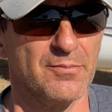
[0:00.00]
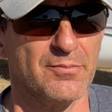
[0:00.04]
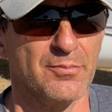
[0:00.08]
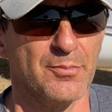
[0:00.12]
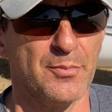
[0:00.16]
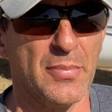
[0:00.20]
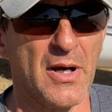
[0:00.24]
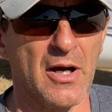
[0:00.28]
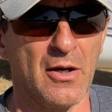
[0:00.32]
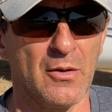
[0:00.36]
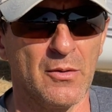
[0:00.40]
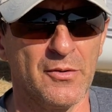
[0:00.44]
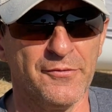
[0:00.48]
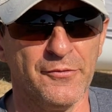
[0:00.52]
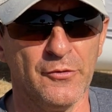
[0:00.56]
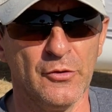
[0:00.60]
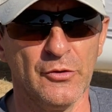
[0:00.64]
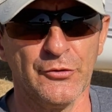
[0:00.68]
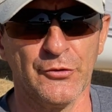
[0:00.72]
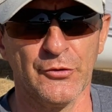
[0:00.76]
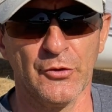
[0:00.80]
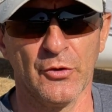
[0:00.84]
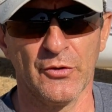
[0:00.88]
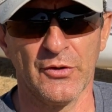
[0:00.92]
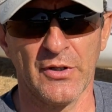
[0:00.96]
powerful,
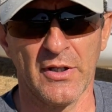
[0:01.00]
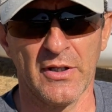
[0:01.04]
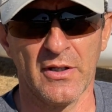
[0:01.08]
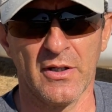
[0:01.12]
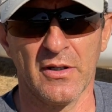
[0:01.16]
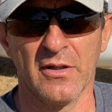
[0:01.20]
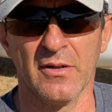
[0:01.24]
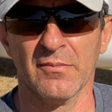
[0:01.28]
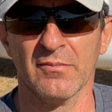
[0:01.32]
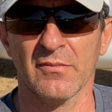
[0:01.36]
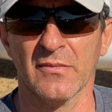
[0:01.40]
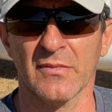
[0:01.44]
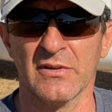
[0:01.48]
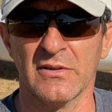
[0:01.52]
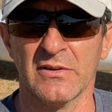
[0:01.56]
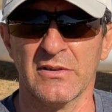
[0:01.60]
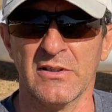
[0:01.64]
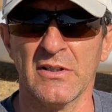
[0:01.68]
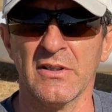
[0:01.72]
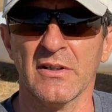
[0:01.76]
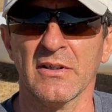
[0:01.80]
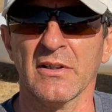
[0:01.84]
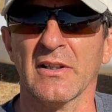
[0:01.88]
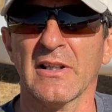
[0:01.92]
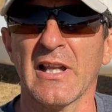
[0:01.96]
so they
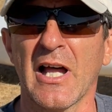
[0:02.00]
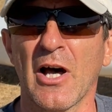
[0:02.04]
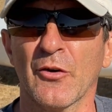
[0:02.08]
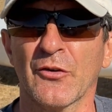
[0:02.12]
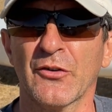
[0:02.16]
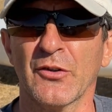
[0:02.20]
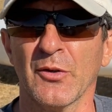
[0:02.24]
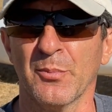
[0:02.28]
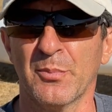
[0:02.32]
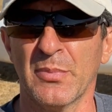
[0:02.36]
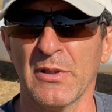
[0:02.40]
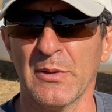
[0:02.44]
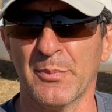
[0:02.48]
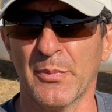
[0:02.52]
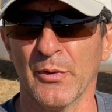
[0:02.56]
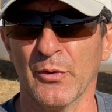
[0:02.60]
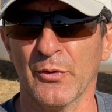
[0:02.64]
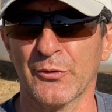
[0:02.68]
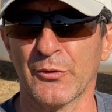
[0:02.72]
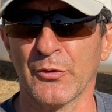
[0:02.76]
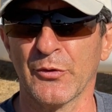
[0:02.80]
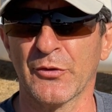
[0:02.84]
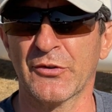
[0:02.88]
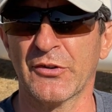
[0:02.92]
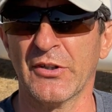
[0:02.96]
didn't allow some people
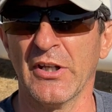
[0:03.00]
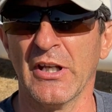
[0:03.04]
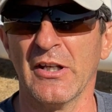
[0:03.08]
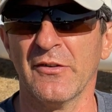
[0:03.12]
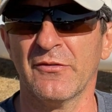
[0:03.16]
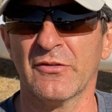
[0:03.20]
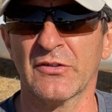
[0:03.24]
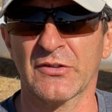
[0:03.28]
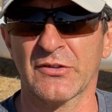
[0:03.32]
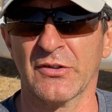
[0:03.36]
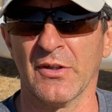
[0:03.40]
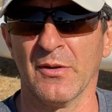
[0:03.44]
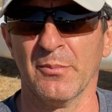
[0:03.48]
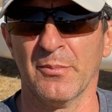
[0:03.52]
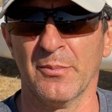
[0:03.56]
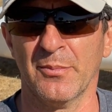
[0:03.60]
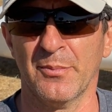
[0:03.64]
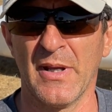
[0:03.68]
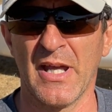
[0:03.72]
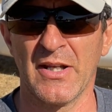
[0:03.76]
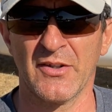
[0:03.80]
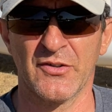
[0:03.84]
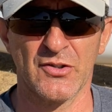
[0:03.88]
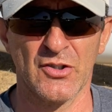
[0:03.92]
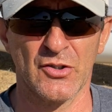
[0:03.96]
to save some
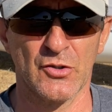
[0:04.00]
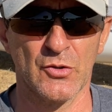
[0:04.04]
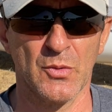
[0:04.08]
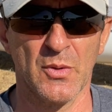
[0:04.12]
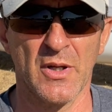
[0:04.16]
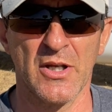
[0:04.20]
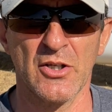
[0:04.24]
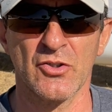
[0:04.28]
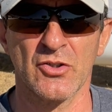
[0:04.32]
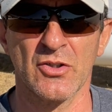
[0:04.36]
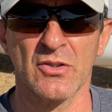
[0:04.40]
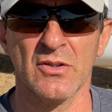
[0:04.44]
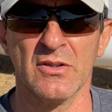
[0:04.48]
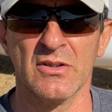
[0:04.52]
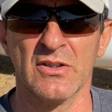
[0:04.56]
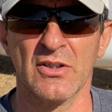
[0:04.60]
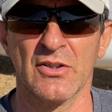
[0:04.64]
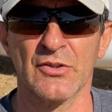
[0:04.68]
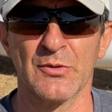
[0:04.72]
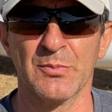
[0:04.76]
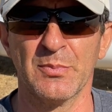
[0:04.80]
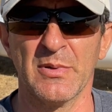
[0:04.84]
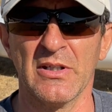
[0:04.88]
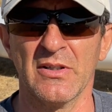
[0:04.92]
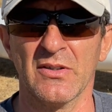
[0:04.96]
bad situation.
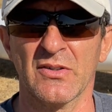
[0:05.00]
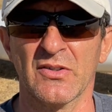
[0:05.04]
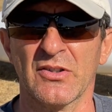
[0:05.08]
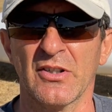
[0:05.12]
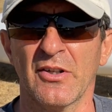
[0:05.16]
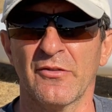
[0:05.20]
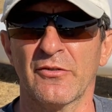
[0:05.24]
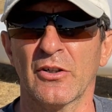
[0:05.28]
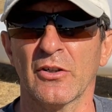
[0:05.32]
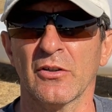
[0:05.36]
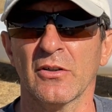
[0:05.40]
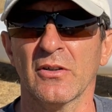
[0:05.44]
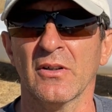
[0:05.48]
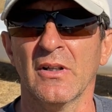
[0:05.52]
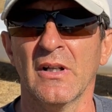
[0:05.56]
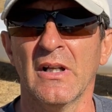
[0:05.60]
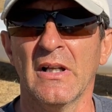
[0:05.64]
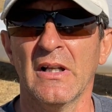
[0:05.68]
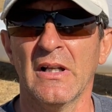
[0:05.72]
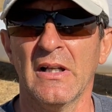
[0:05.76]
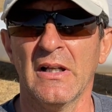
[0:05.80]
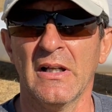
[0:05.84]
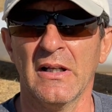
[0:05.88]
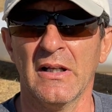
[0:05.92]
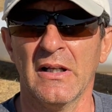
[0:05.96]
There's been several
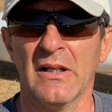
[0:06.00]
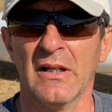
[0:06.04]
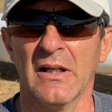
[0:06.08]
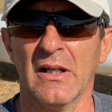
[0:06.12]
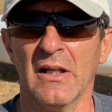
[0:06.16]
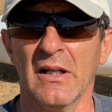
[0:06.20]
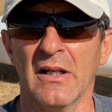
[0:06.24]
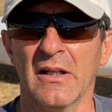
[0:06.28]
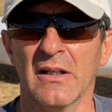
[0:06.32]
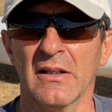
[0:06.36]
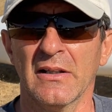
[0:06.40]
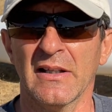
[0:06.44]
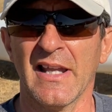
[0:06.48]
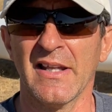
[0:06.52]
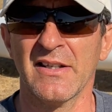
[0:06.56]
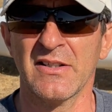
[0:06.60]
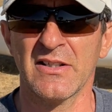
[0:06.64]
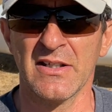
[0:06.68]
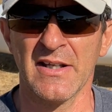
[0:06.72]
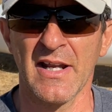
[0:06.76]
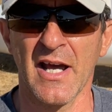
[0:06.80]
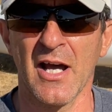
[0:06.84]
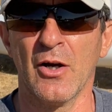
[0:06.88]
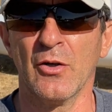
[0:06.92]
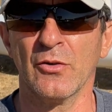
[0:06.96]

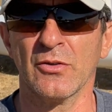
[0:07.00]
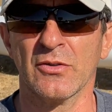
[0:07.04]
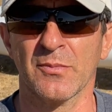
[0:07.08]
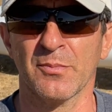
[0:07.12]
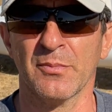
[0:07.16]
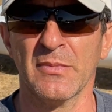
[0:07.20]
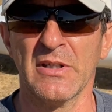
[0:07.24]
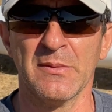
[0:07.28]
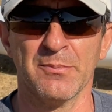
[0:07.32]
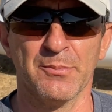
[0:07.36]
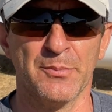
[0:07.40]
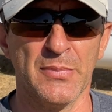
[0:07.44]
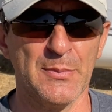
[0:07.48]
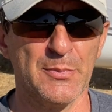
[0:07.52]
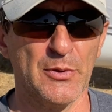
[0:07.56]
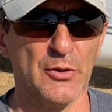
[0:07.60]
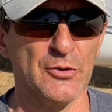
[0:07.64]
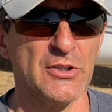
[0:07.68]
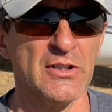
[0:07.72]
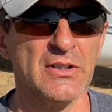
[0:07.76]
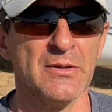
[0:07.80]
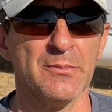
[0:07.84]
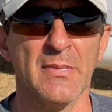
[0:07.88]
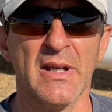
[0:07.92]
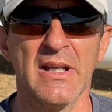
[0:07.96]
landing out. People
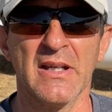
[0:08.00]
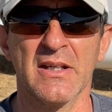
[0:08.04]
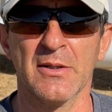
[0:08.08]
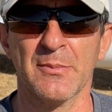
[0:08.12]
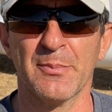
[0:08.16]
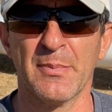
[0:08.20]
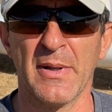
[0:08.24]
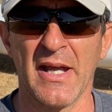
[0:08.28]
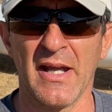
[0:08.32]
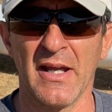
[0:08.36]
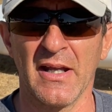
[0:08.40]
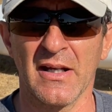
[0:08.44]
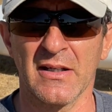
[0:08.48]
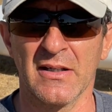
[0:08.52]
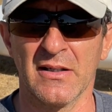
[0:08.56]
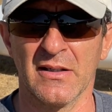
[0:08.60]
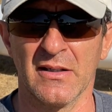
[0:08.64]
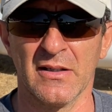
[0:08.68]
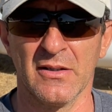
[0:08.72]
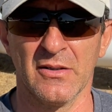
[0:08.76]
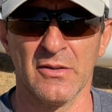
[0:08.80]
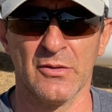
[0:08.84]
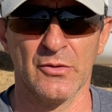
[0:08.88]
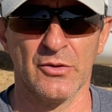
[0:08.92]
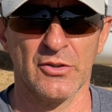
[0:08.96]
didn't make it back,
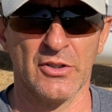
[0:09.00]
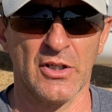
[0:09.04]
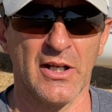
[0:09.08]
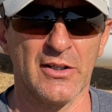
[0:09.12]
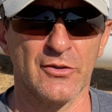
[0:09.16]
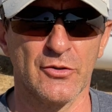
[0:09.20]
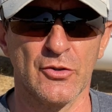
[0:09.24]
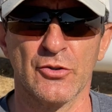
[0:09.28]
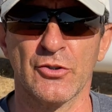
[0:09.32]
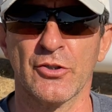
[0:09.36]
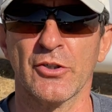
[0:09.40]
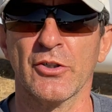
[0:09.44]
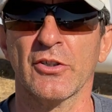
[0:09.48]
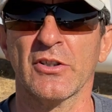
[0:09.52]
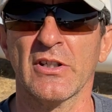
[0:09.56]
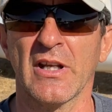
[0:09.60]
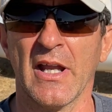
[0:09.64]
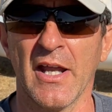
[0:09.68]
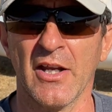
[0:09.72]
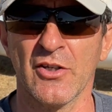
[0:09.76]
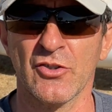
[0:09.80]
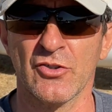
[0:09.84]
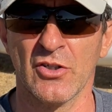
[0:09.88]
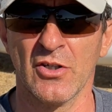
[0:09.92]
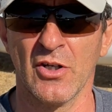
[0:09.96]
or they had to turn the
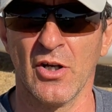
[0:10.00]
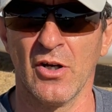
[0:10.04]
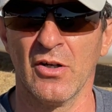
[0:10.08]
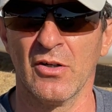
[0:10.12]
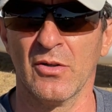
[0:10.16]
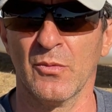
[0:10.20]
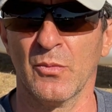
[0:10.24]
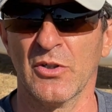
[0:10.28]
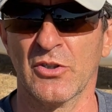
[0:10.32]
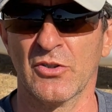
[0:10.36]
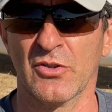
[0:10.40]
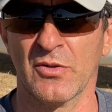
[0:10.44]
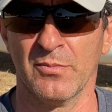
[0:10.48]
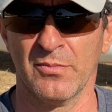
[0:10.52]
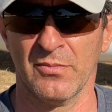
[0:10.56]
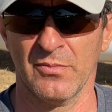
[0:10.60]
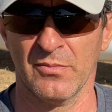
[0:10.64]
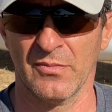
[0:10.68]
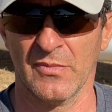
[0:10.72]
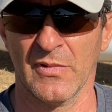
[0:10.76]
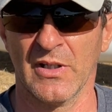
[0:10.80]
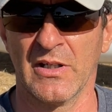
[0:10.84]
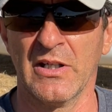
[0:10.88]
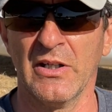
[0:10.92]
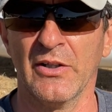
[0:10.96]
engine on, which
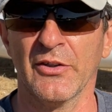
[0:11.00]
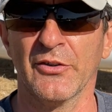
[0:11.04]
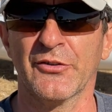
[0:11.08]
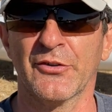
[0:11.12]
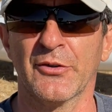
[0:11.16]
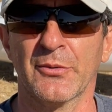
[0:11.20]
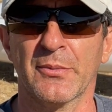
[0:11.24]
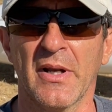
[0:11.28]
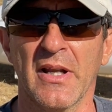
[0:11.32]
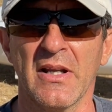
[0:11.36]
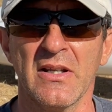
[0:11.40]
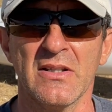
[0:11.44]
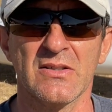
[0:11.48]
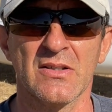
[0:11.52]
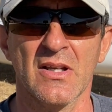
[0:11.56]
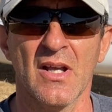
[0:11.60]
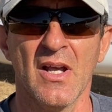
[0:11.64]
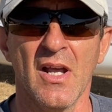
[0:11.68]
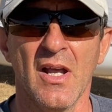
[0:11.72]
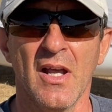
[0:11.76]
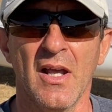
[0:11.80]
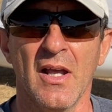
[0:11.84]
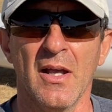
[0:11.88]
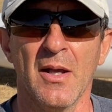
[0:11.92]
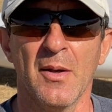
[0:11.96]
kills the race.
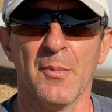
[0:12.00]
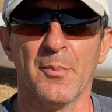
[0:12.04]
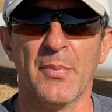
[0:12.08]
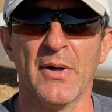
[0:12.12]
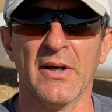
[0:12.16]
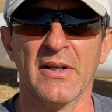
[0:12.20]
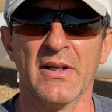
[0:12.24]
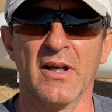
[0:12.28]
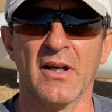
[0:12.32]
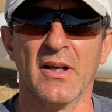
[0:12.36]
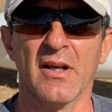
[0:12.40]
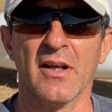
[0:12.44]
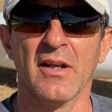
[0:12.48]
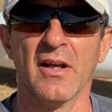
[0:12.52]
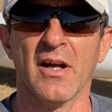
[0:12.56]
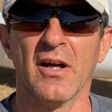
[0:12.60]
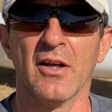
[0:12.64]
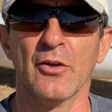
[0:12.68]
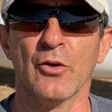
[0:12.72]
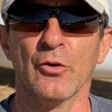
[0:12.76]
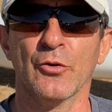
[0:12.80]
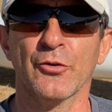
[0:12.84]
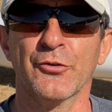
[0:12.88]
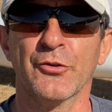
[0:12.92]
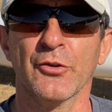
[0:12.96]
But
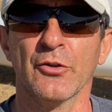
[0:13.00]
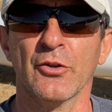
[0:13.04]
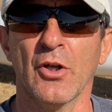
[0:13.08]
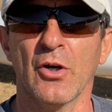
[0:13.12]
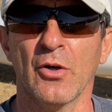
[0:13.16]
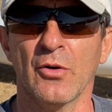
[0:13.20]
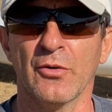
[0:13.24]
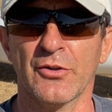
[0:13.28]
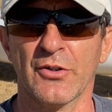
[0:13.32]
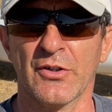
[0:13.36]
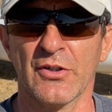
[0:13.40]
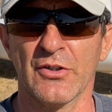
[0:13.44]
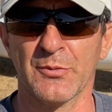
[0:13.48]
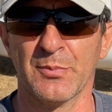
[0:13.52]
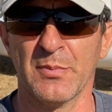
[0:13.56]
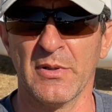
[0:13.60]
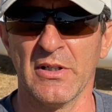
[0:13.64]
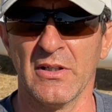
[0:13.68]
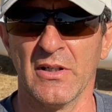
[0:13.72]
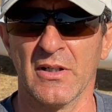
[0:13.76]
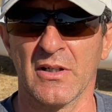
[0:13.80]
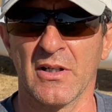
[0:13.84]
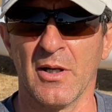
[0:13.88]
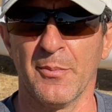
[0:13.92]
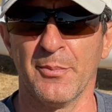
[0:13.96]
I also know there has
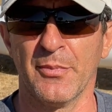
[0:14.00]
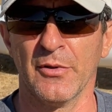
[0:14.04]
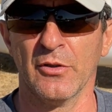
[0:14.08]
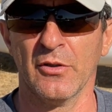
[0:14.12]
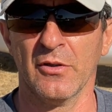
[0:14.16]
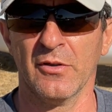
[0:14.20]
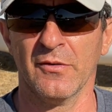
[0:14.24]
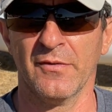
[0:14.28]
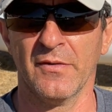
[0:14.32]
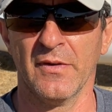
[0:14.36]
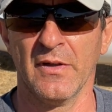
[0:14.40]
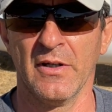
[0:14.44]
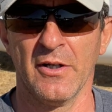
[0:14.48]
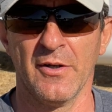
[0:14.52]
been a couple of